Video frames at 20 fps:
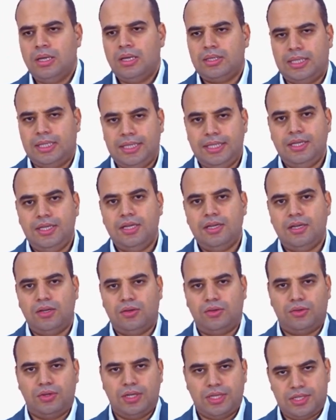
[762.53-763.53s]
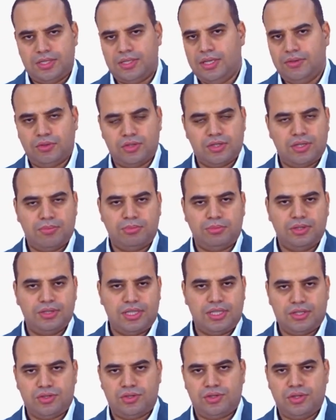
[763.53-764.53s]
clean, or let's say, for example, it
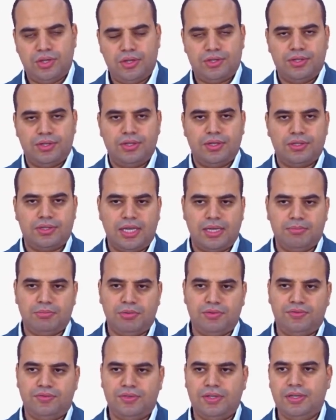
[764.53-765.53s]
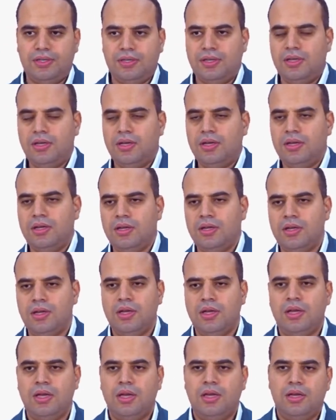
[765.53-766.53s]
has a certain type
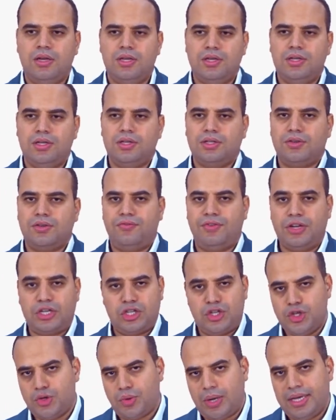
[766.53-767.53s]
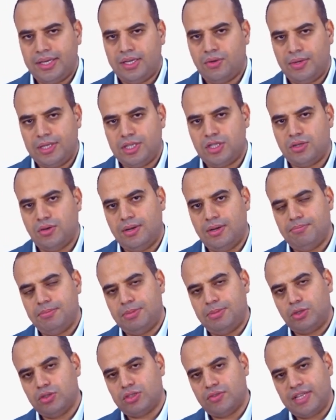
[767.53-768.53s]
of friction drag, right? So, and
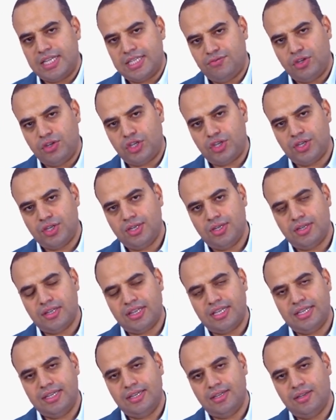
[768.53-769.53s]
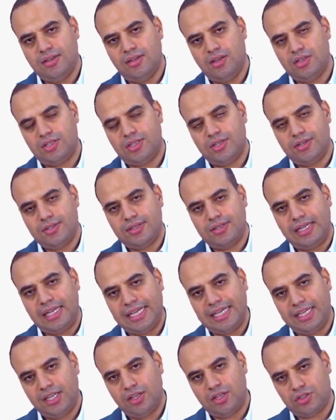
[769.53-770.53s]
because of that friction, a certain
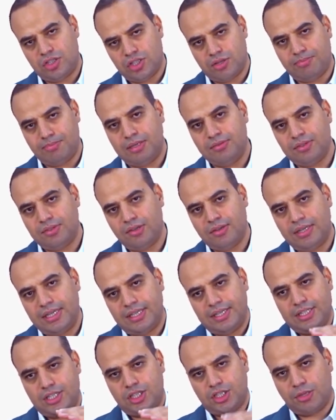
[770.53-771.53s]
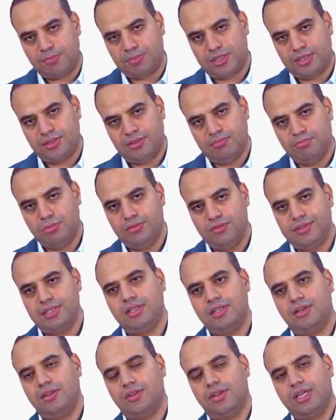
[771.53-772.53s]
layer, which is the boundary layer, it stops moving
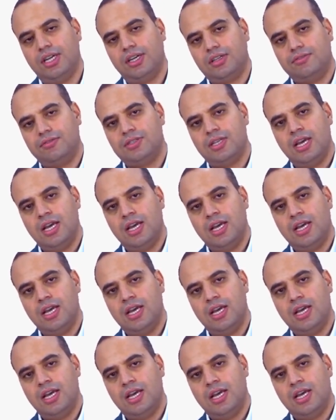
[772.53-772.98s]
on the aircraft.